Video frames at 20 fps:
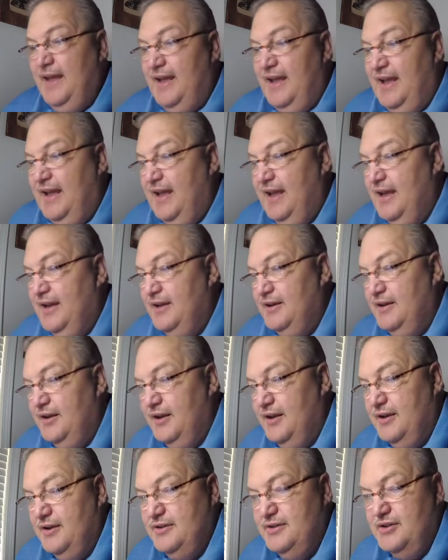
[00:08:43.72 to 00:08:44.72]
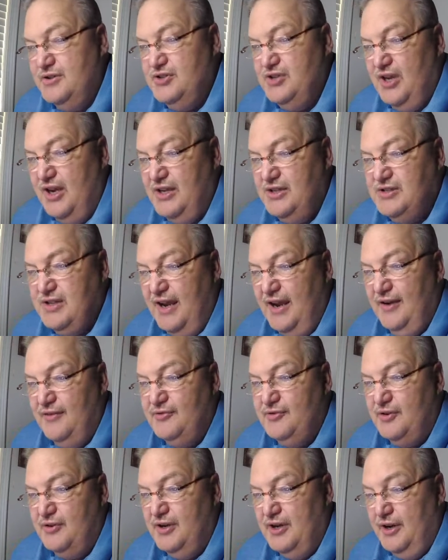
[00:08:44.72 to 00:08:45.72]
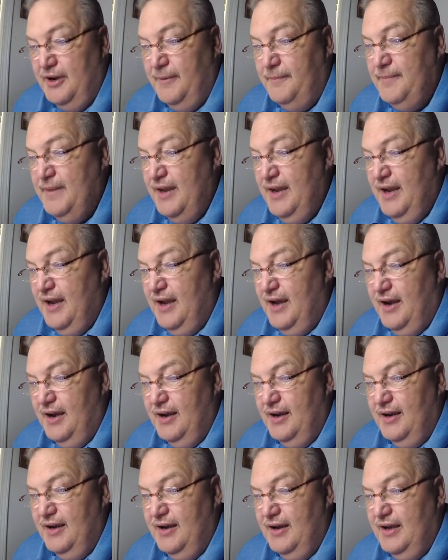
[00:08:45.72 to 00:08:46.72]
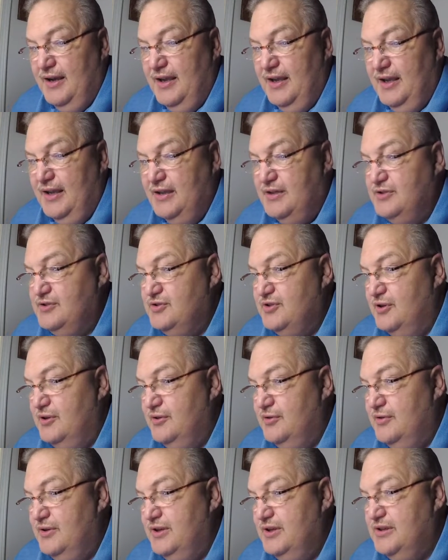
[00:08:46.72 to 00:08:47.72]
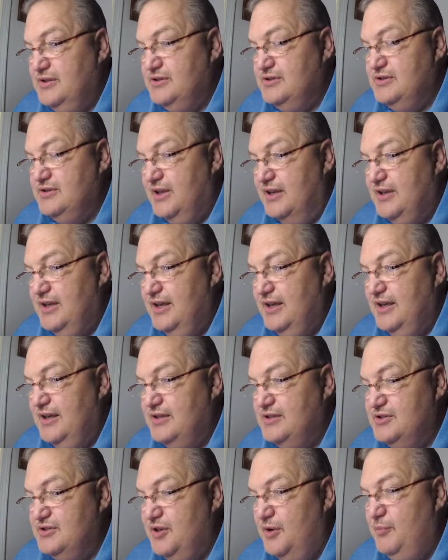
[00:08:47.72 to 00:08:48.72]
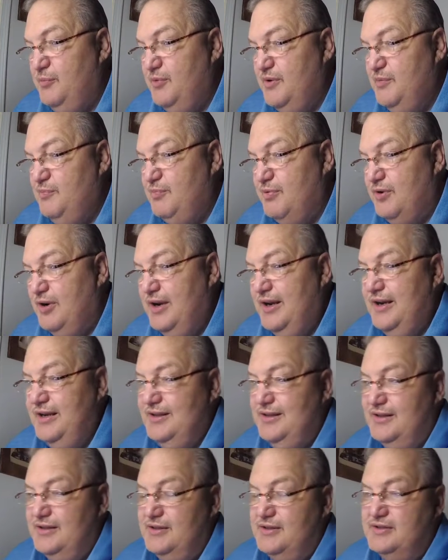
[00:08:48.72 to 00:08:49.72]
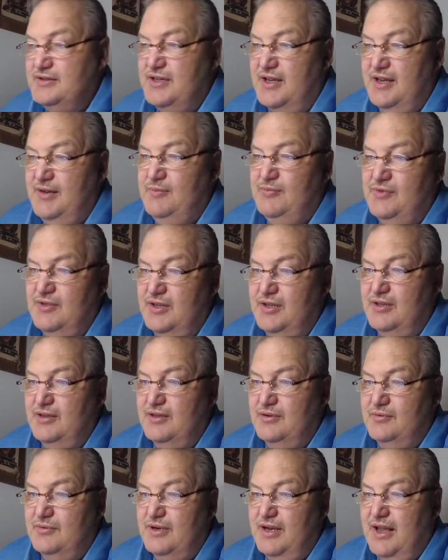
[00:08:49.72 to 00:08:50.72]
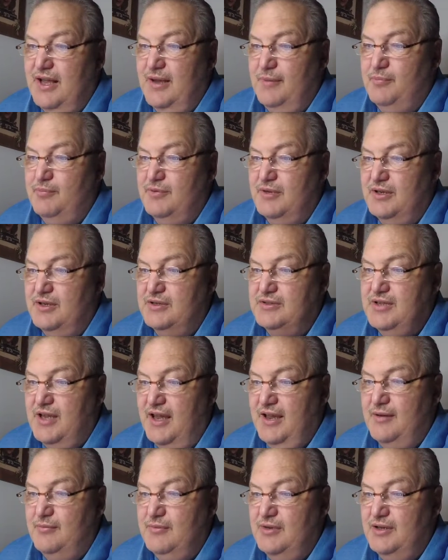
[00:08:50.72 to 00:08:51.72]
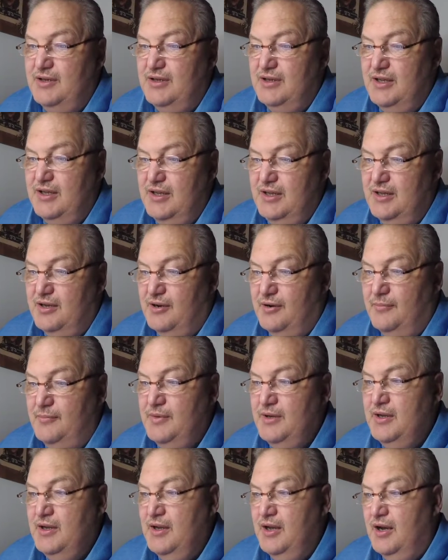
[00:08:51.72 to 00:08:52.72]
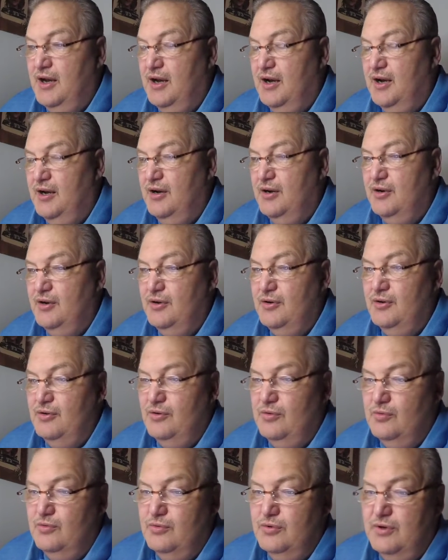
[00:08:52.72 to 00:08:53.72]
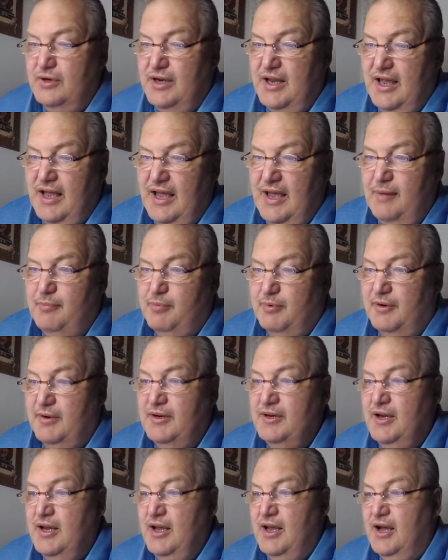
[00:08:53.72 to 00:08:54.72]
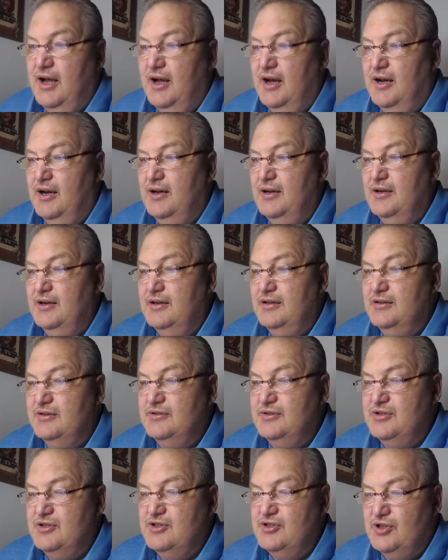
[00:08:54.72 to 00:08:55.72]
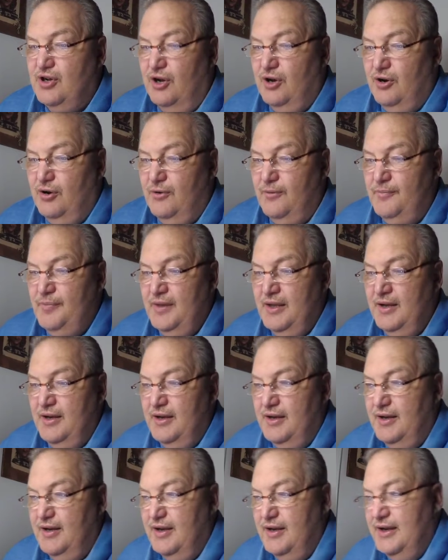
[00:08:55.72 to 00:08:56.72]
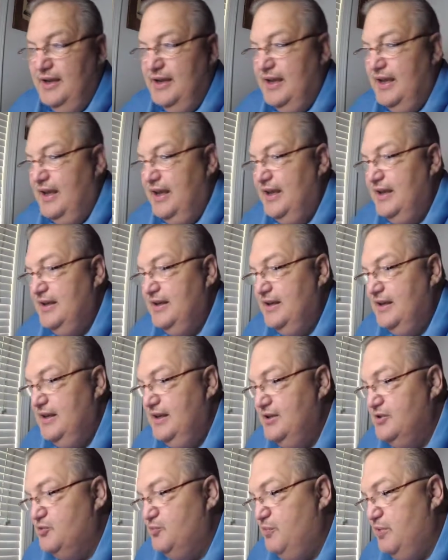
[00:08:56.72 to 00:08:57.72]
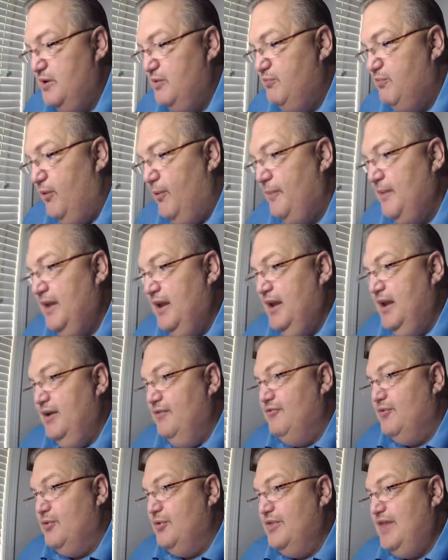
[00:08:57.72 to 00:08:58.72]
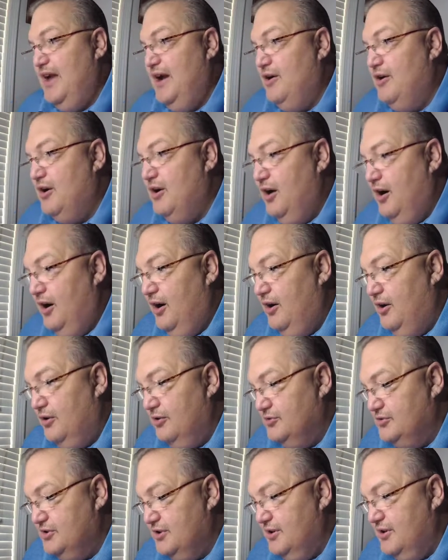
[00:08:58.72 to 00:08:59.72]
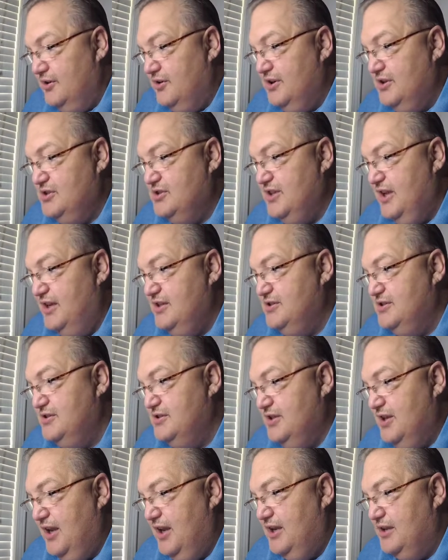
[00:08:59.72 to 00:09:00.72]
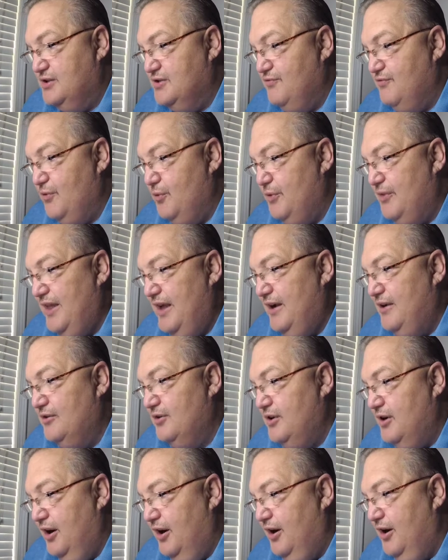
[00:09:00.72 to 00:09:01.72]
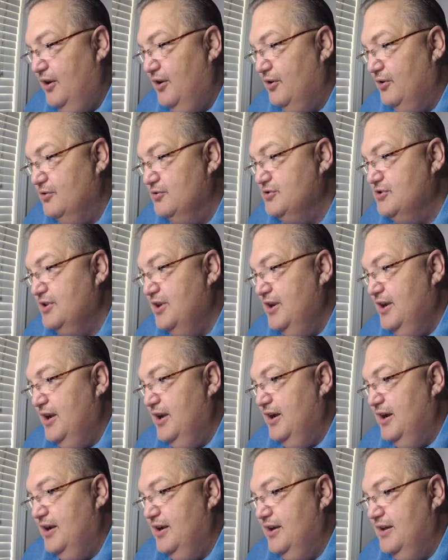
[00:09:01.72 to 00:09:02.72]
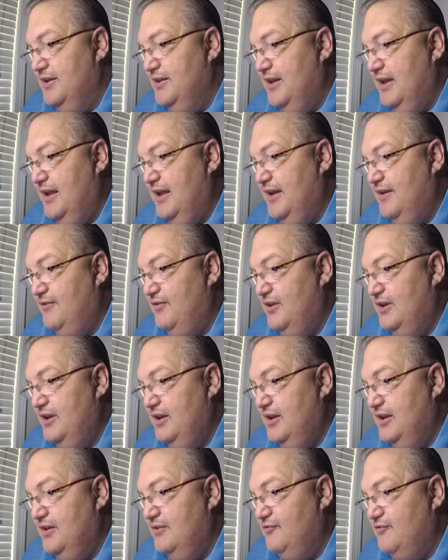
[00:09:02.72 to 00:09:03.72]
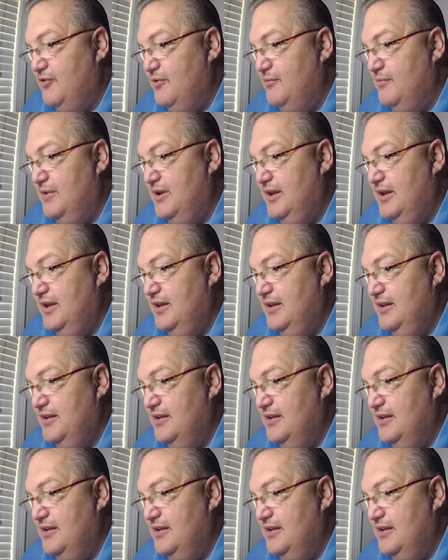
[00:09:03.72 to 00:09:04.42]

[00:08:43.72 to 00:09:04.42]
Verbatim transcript: and uh, to chase after him. Uh, and so he's again he's simply praying that the same thing that would happen that is happening to him uh, would happen uh, to Saul uh, and his people. For without cause, and here he states his case, for without cause they have hid from me